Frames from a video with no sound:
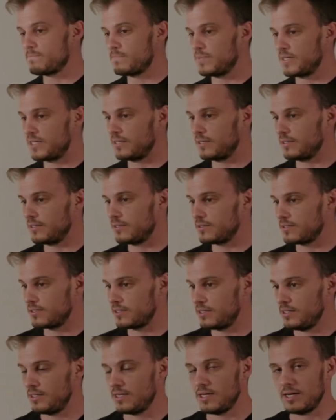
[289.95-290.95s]
because
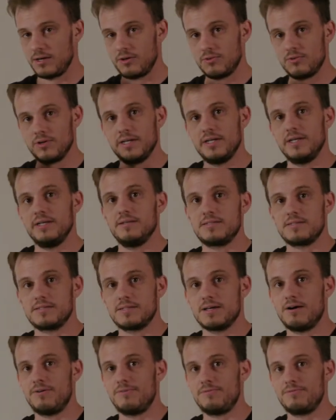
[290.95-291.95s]
the grid
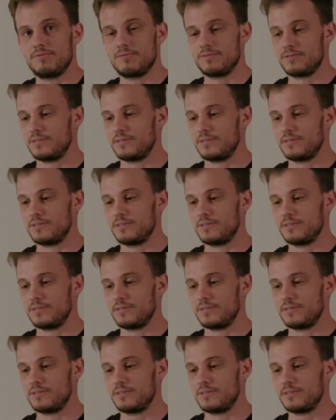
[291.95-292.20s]
itself